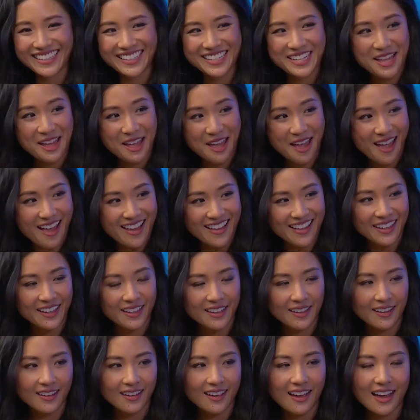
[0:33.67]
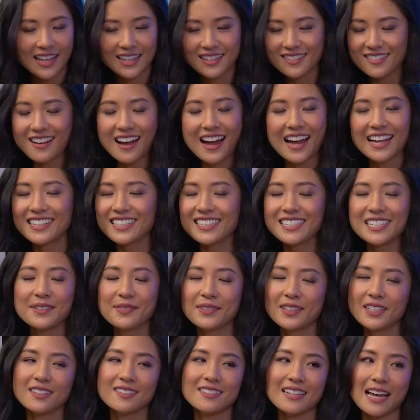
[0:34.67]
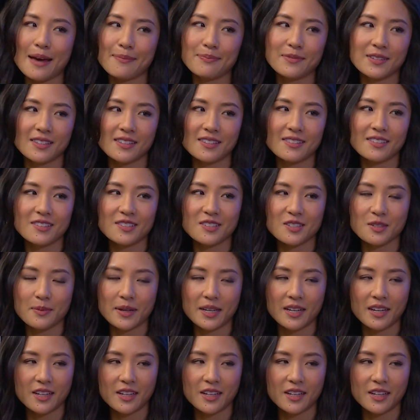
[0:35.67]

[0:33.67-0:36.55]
with a cup it's of not, coffee. I didn't even adapt it. This is just my